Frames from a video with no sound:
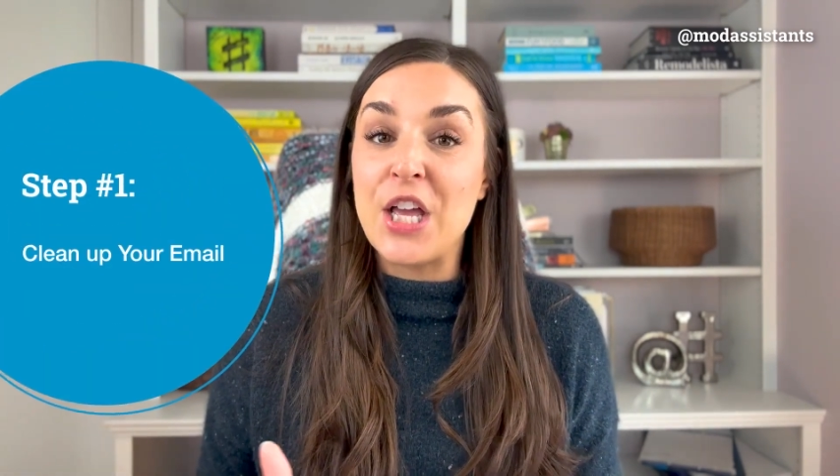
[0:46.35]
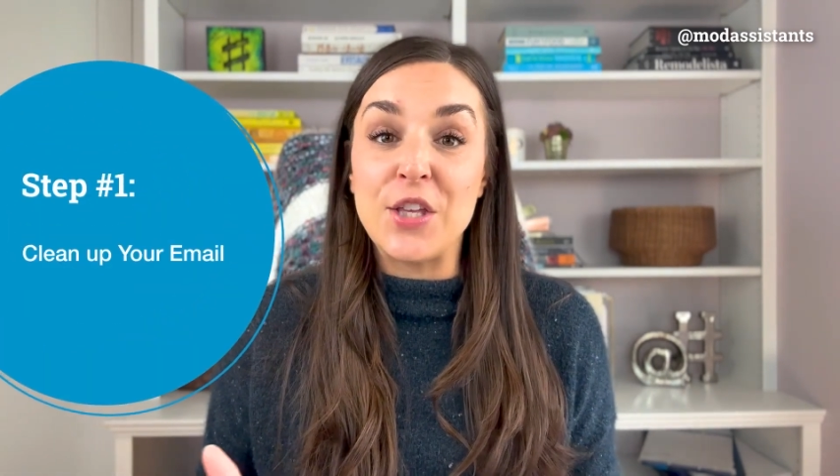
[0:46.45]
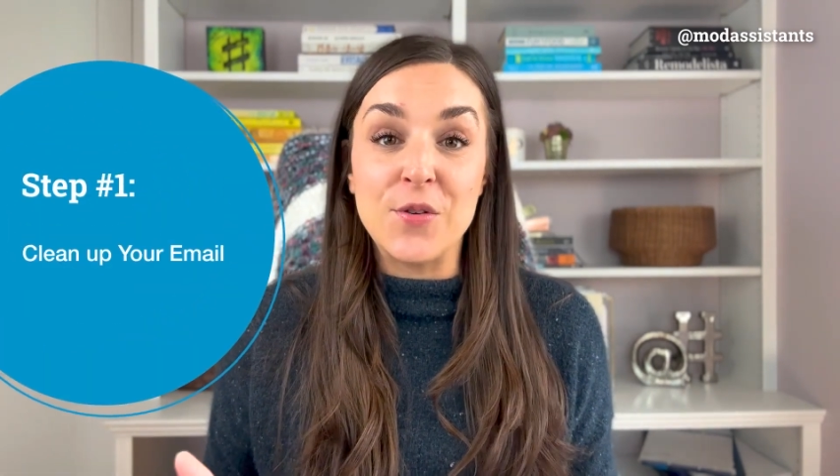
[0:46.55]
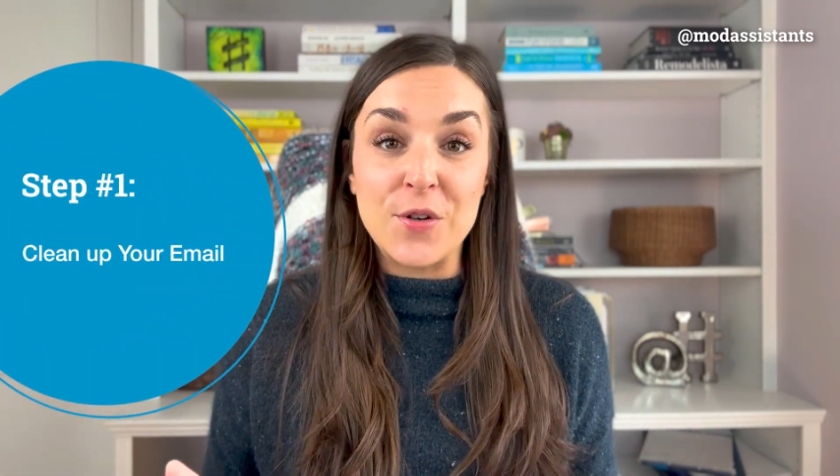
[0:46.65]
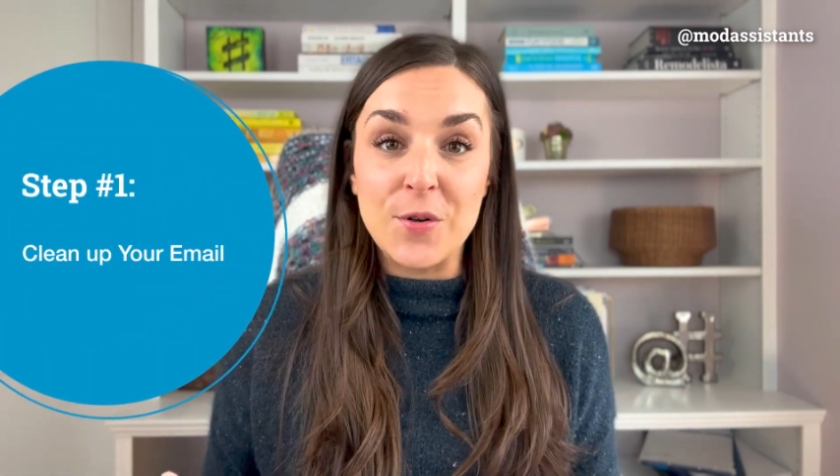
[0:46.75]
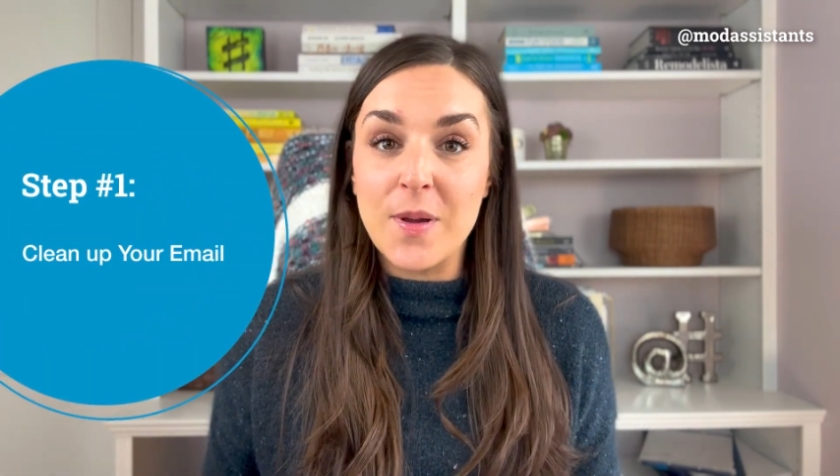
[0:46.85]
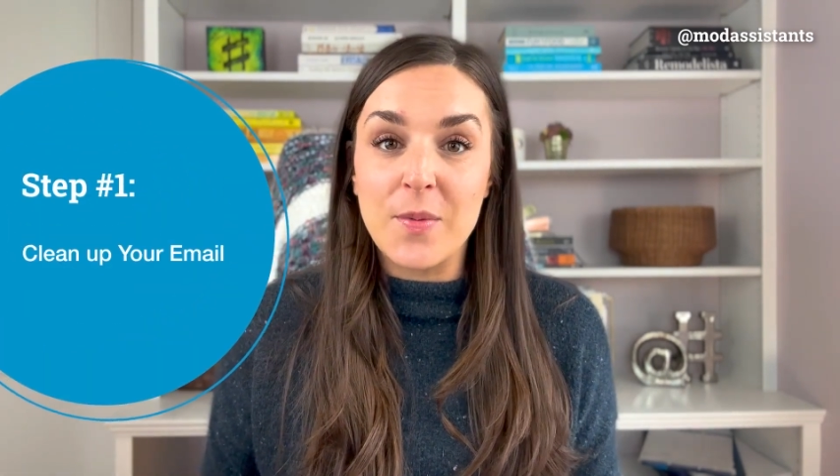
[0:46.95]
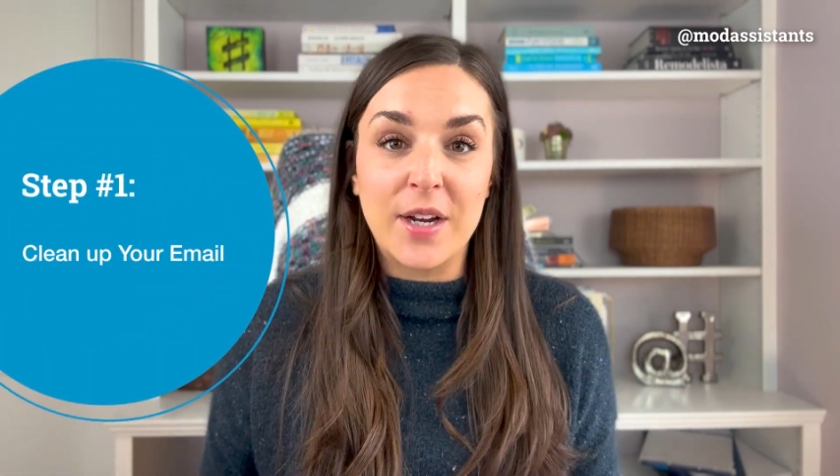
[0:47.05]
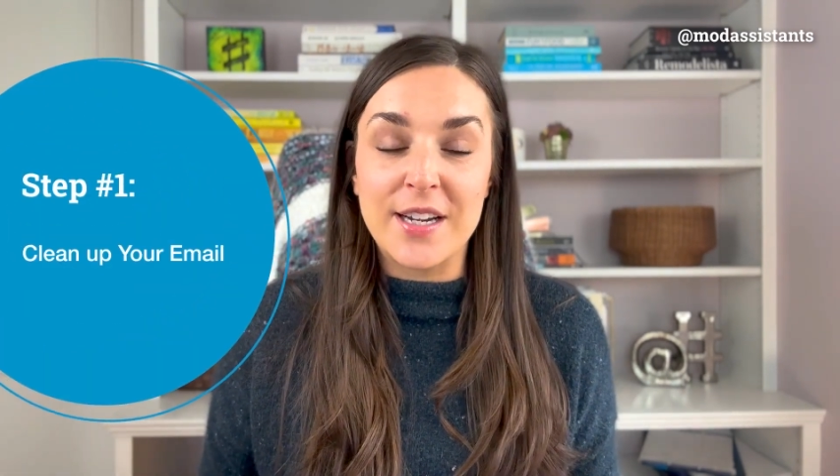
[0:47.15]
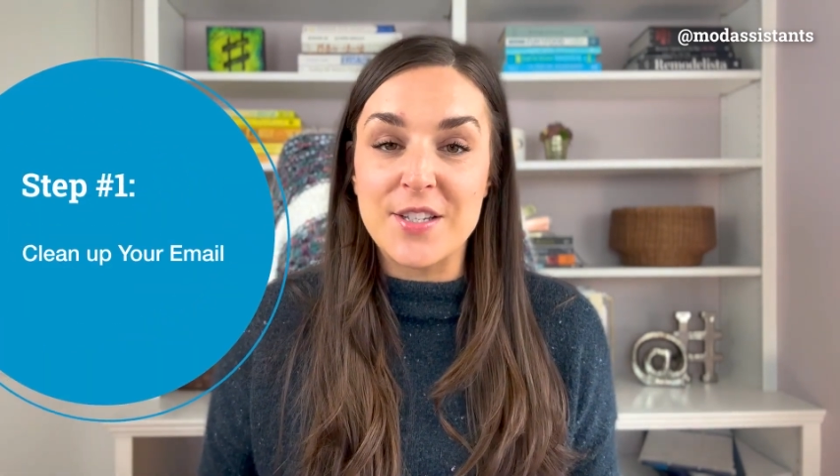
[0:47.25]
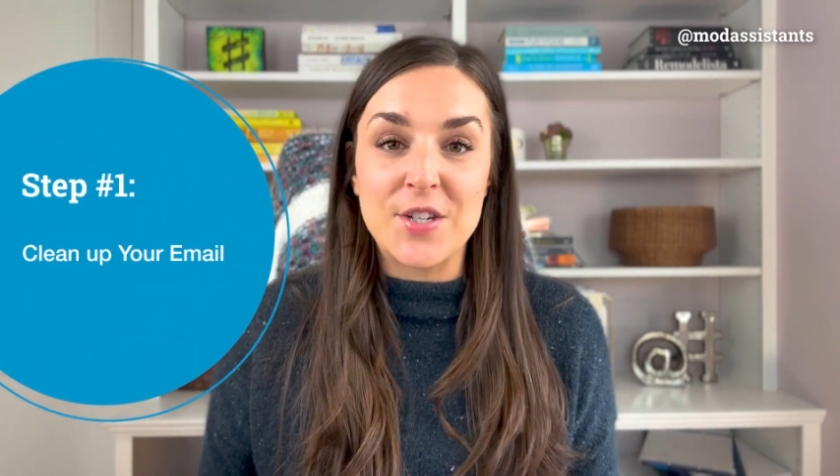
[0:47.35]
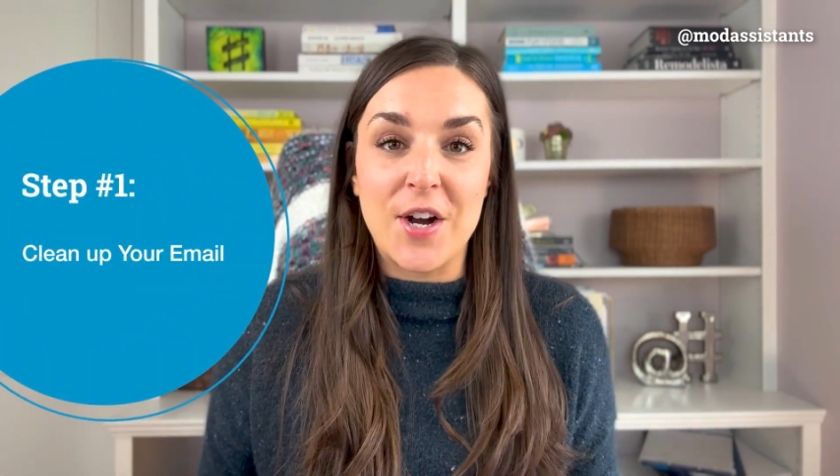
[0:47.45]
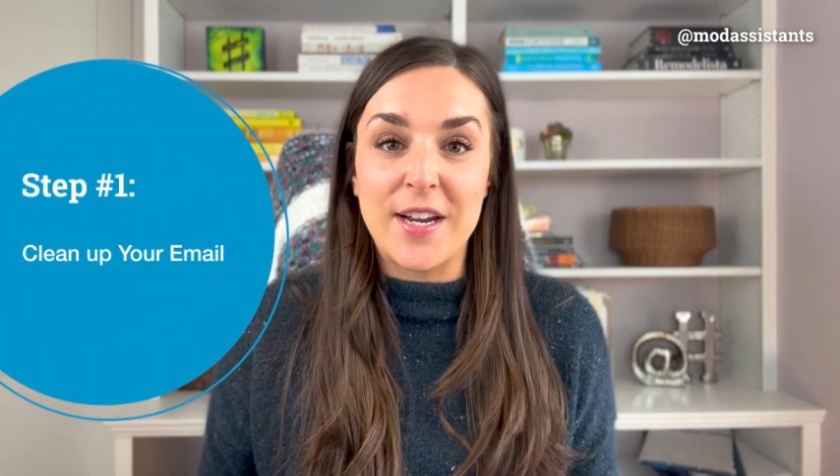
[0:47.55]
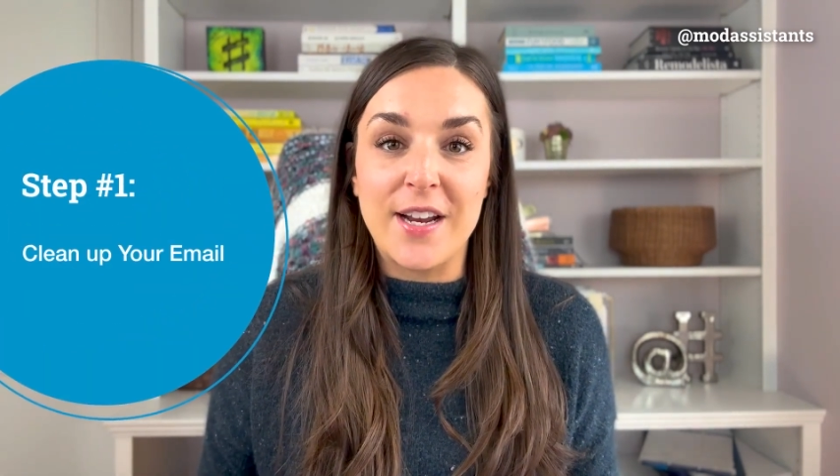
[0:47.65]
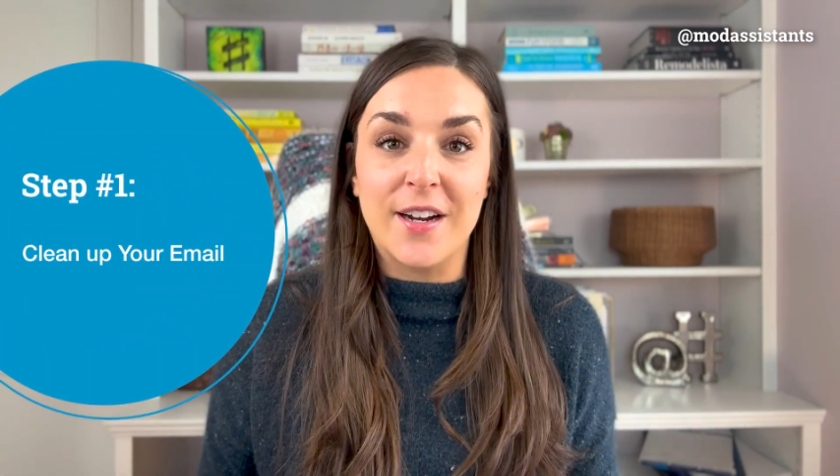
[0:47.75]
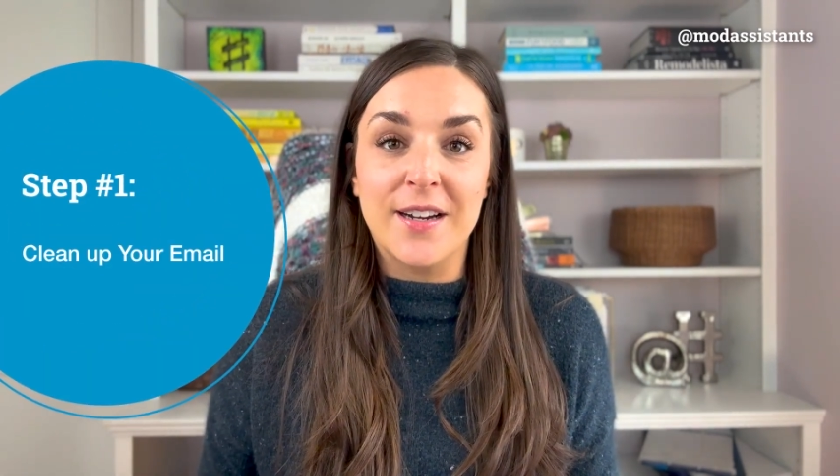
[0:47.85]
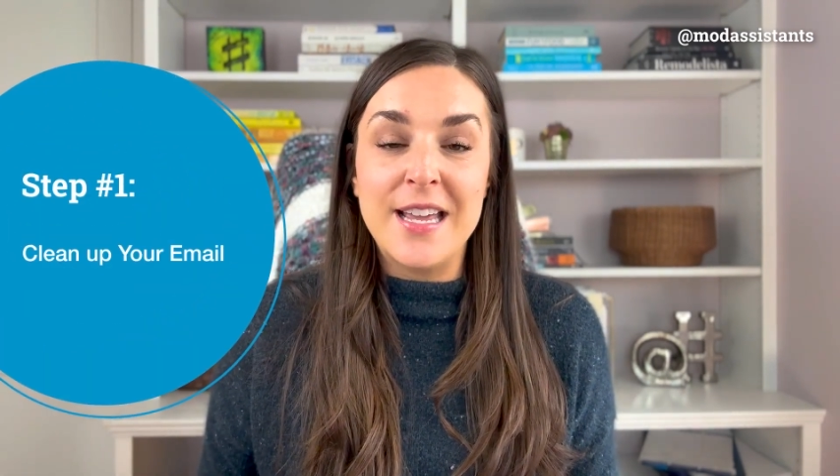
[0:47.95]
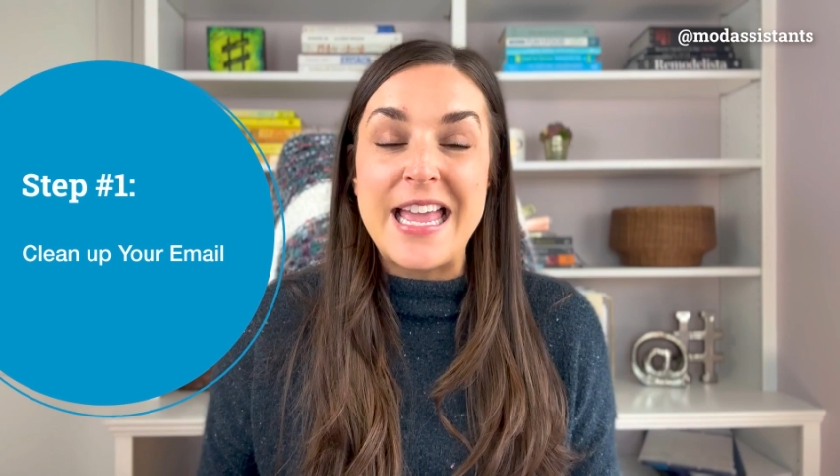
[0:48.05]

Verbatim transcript: You knew we were gonna start here.